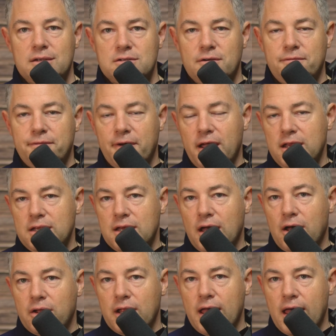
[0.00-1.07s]
to find
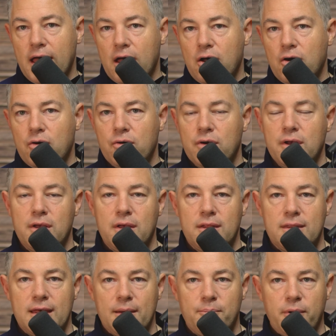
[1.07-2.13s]
out how
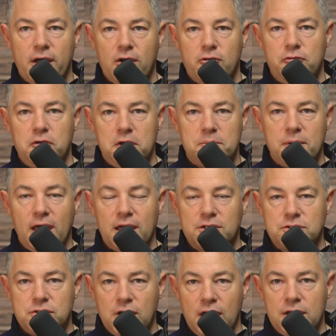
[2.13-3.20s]
that
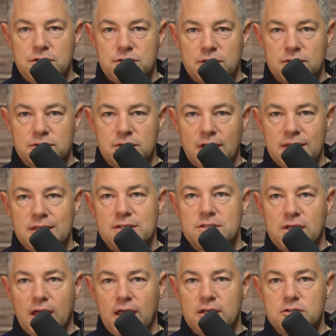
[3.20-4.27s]
biofeedback changes, in this
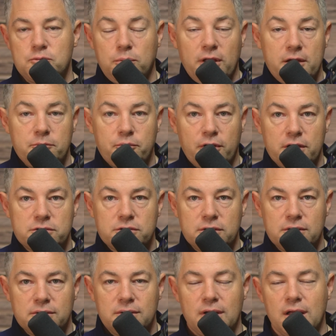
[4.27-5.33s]
case, blood
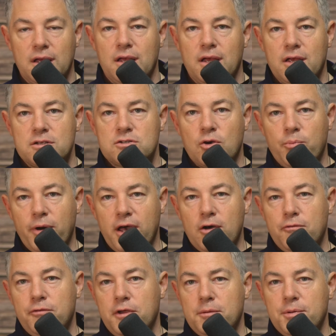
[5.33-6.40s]
pressure. So
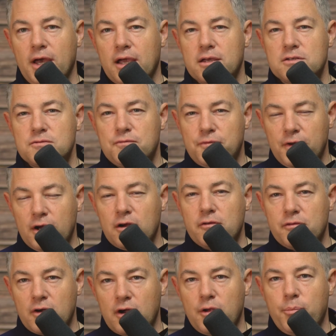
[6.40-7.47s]
biofeedback is very,
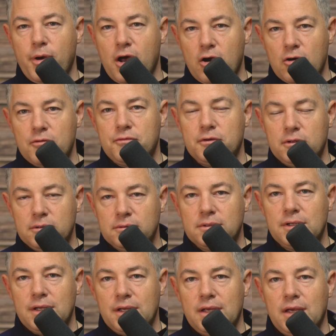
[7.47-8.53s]
very powerful
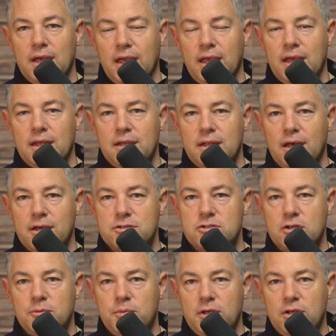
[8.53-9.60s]
and
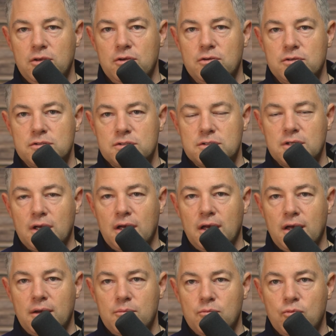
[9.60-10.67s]
should be used
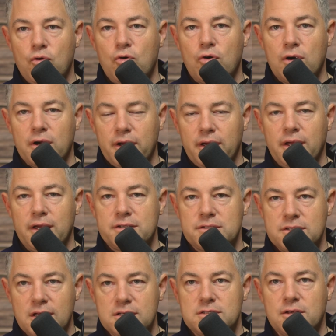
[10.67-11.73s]
more
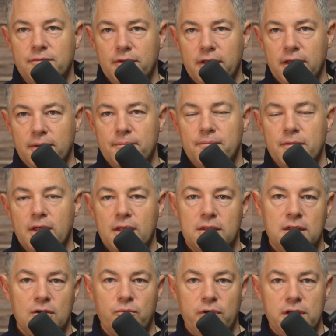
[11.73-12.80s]
extensively
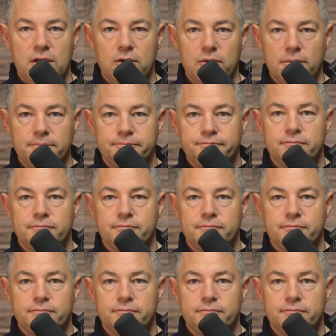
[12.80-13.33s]
than we do.